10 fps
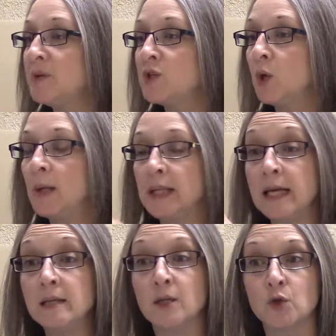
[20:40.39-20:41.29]
is doing
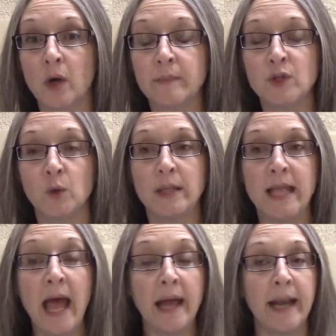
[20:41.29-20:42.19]
this and Trump's doing
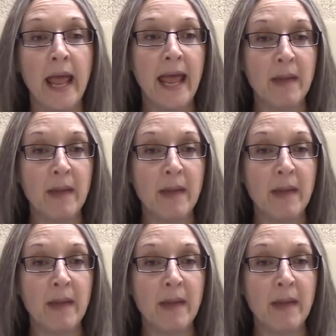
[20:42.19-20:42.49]
that,